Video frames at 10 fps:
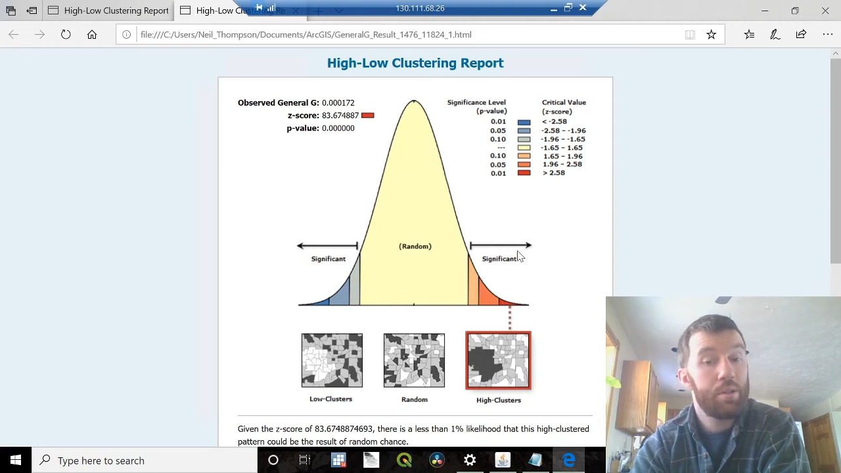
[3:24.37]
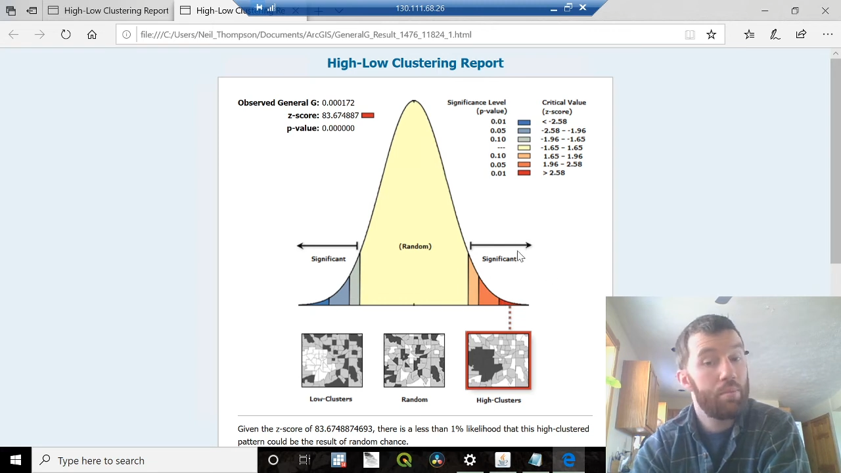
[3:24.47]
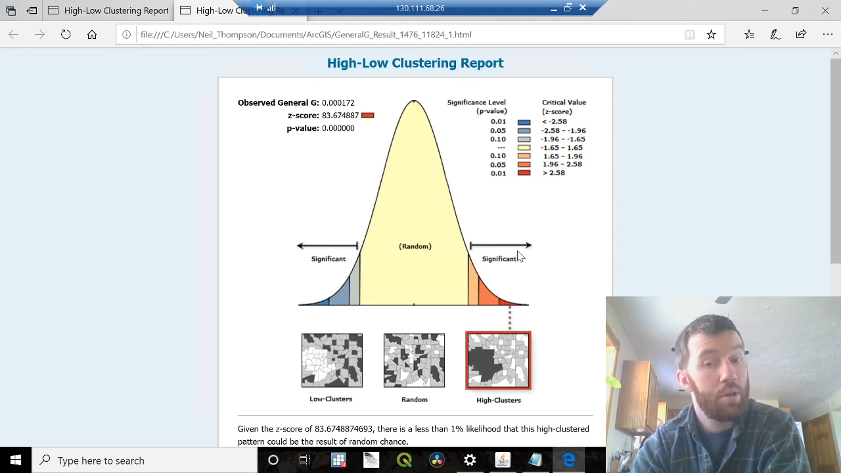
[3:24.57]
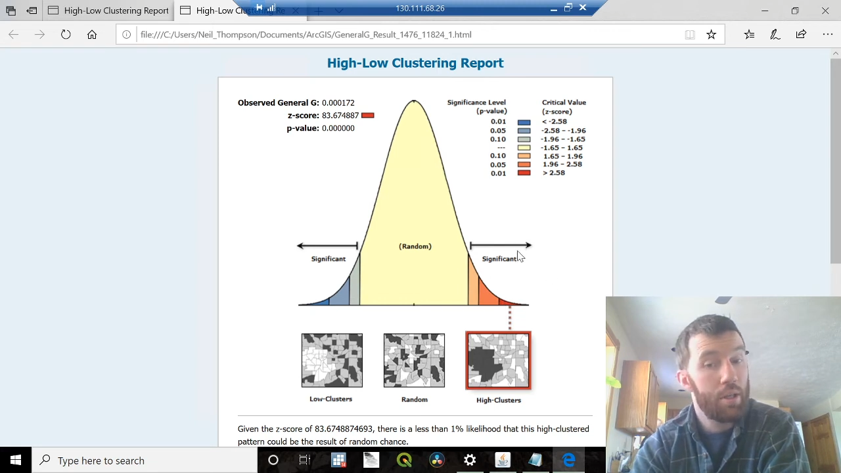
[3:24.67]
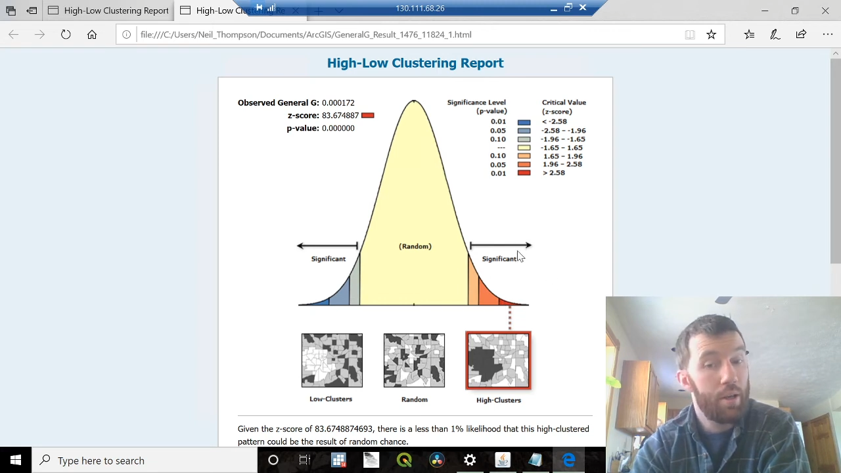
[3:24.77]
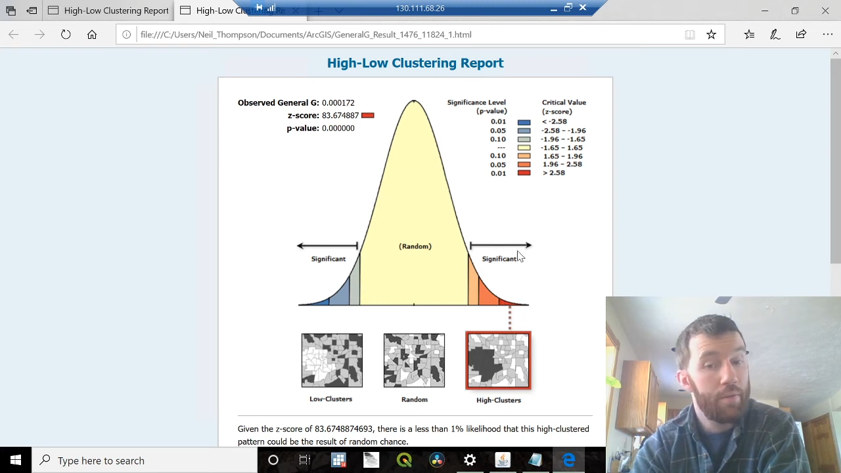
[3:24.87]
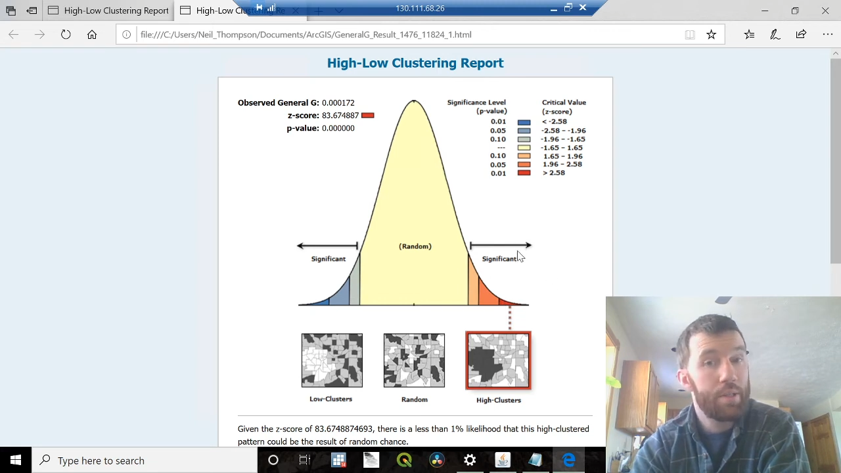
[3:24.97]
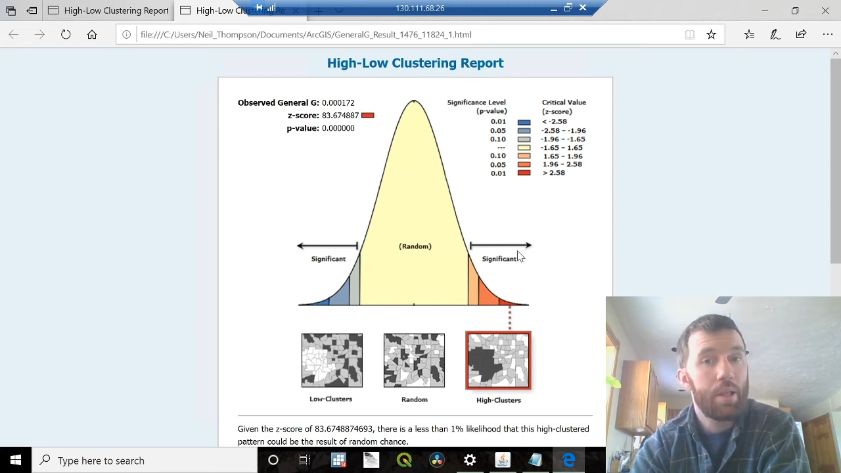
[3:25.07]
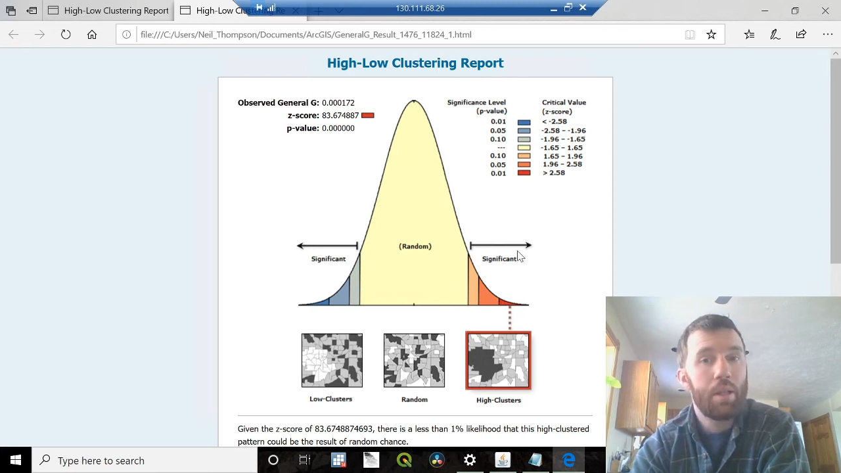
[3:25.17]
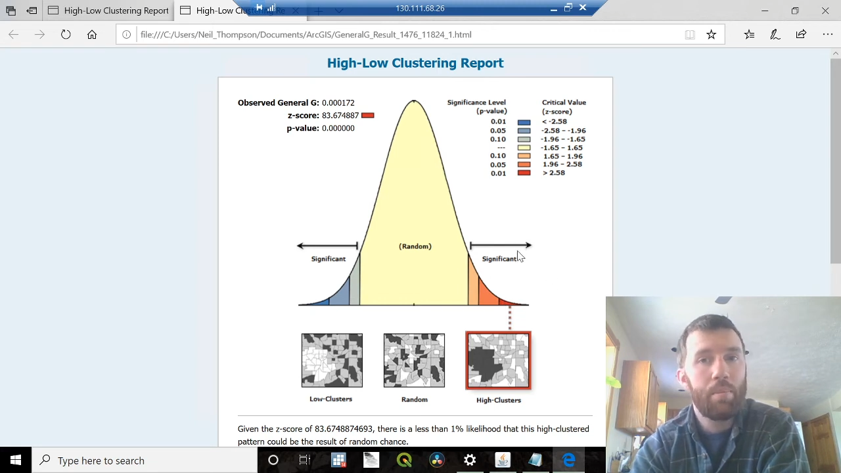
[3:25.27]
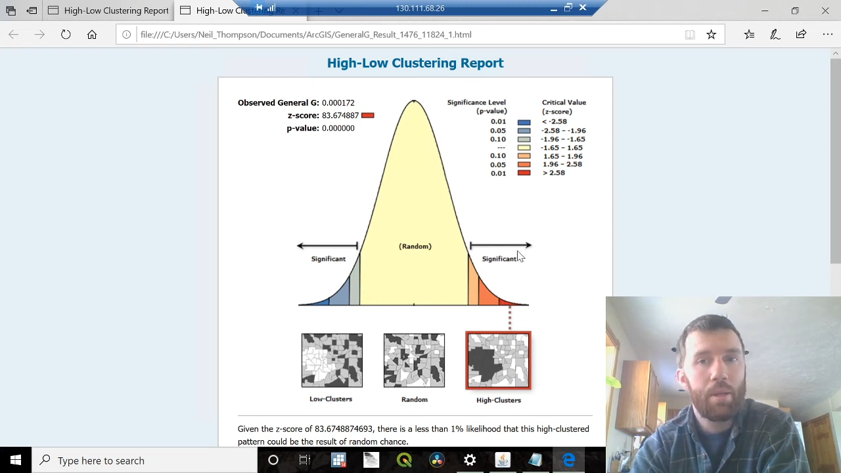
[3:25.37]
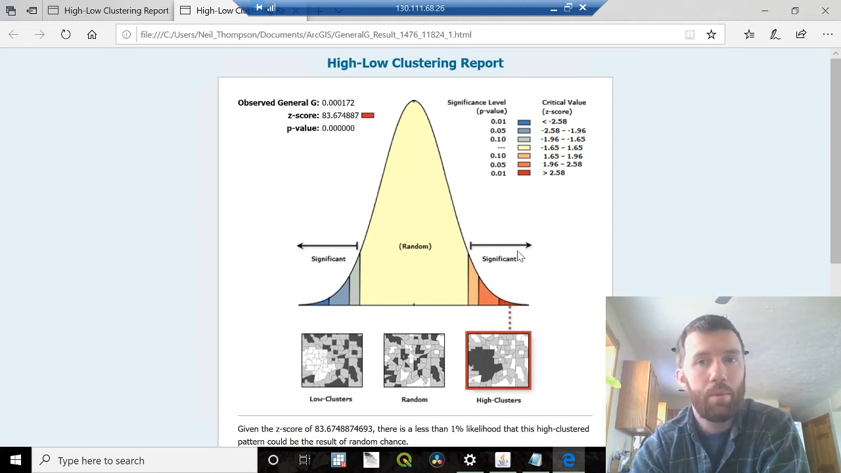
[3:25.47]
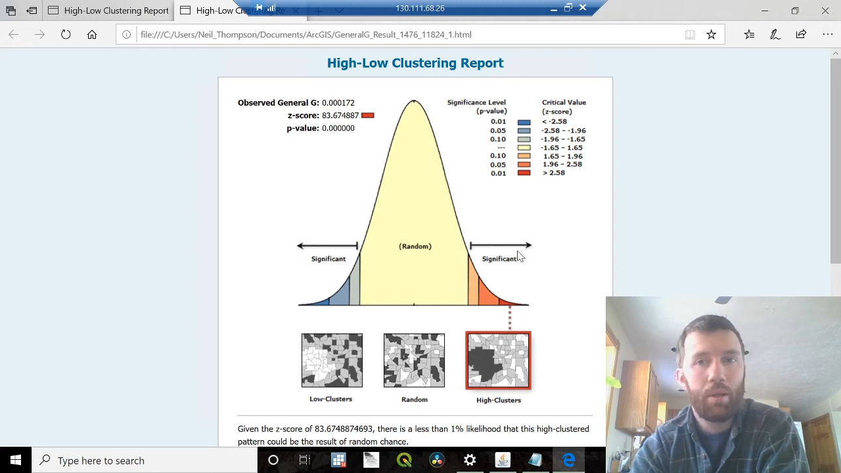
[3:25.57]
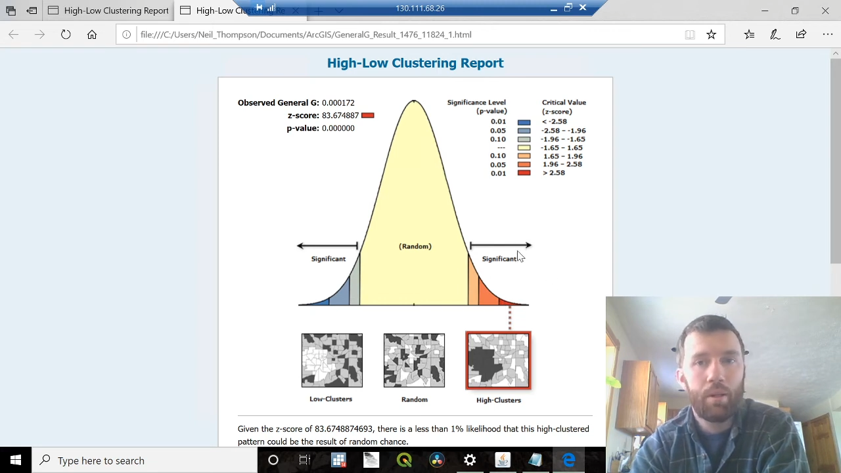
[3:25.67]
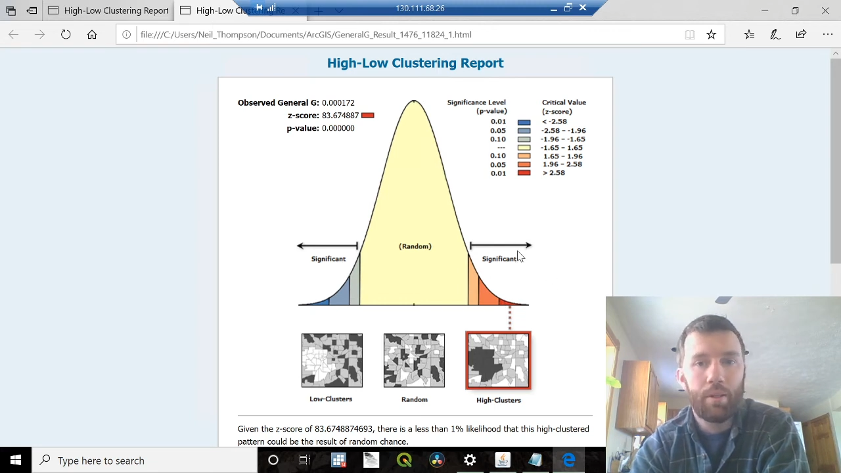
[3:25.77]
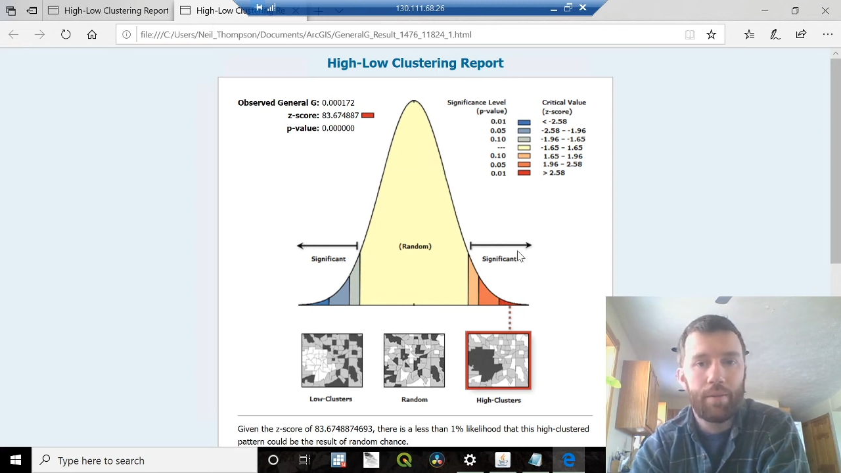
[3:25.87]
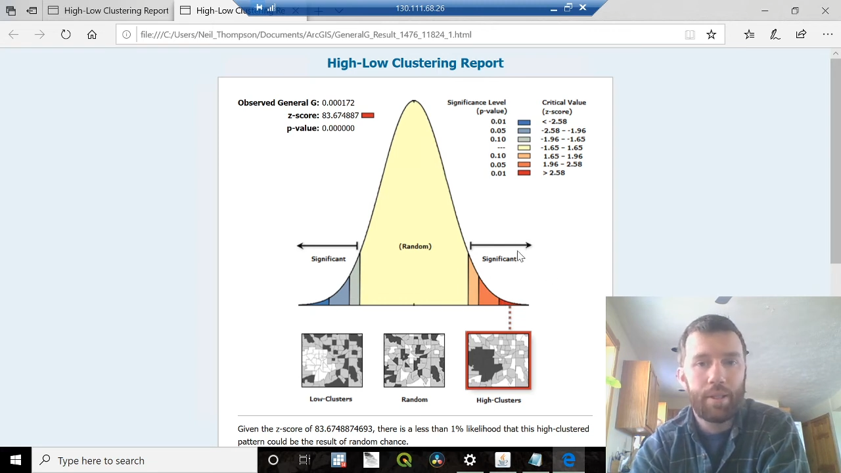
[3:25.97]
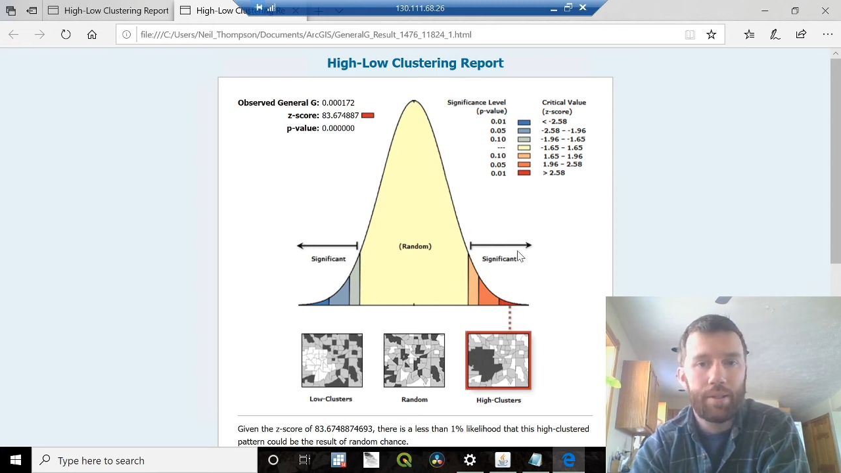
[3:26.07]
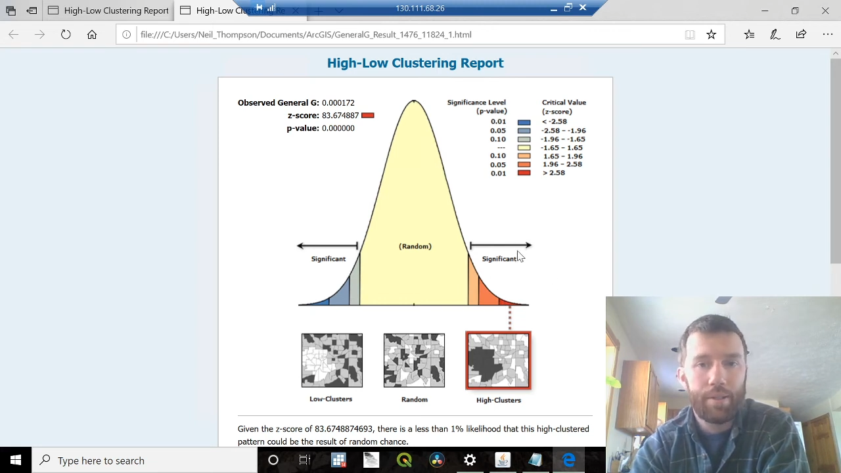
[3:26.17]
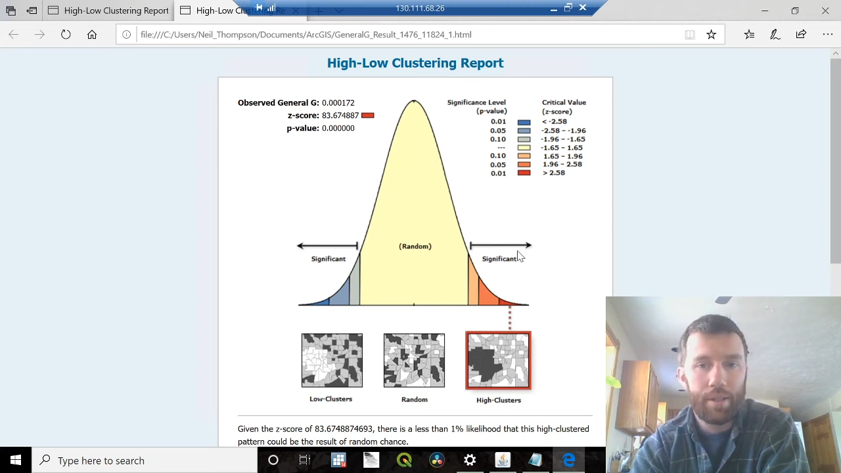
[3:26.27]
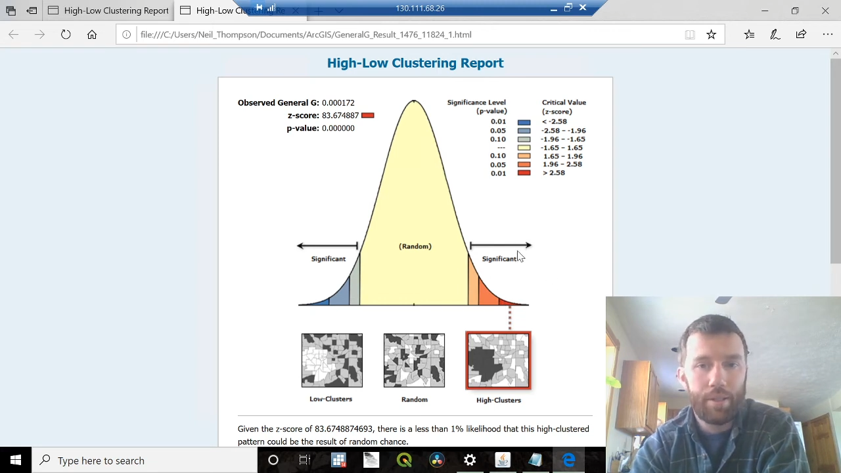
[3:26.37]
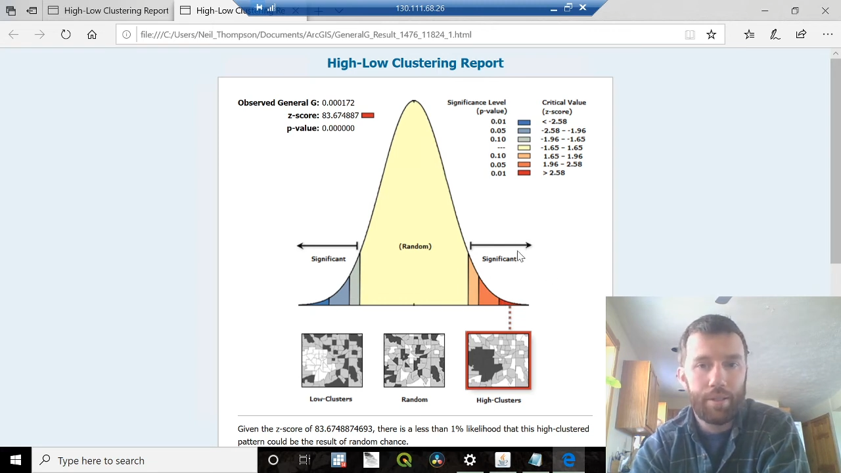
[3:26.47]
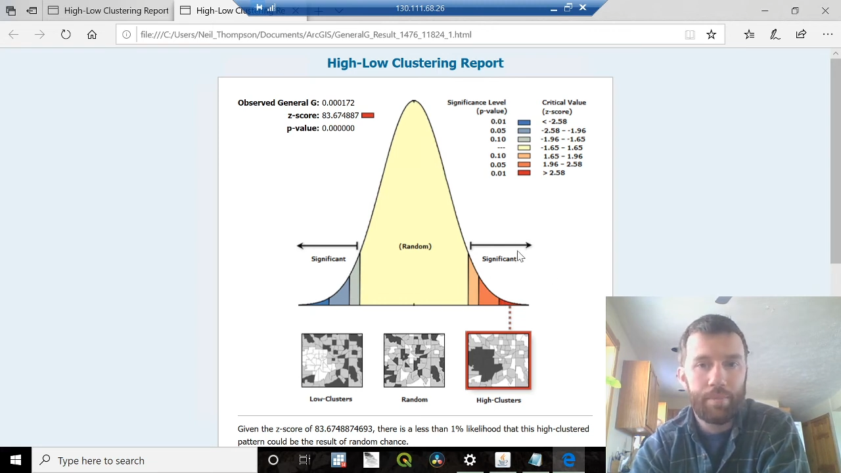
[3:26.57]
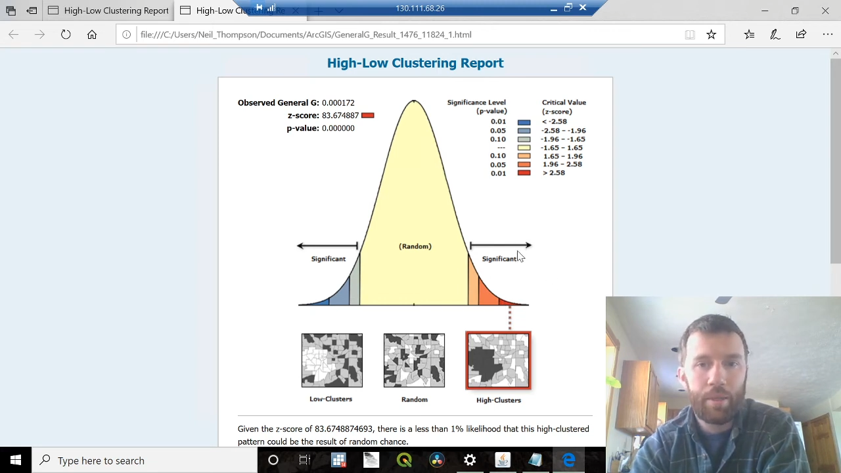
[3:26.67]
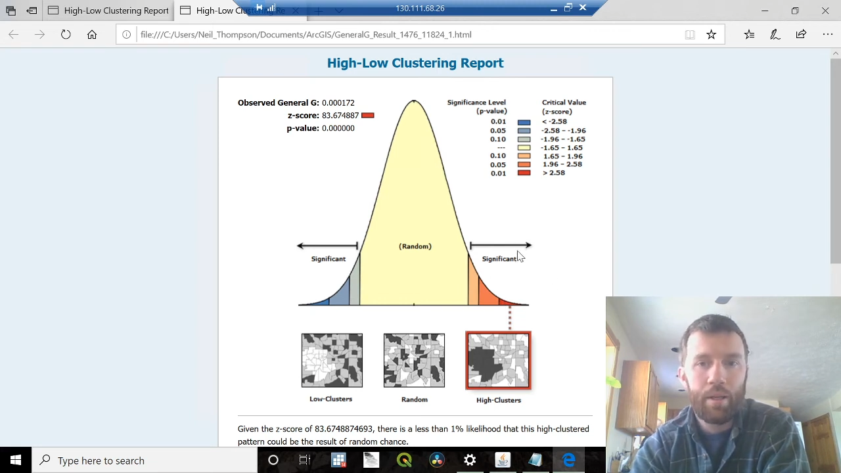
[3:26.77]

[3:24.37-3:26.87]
it's pretty obvious that the people are living in cities,